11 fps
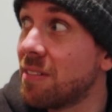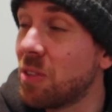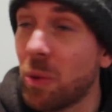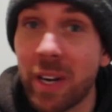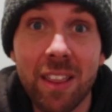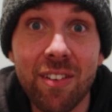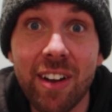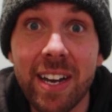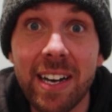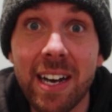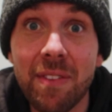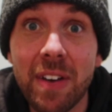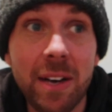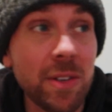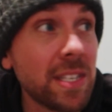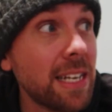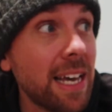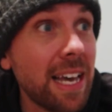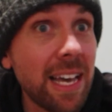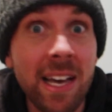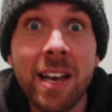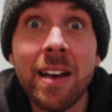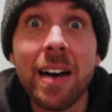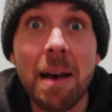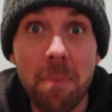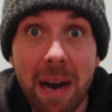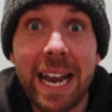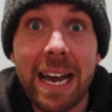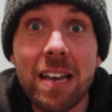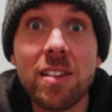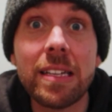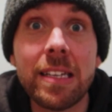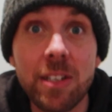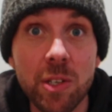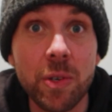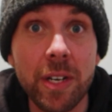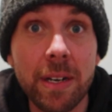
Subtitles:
23 and a half hours a day, I might actually do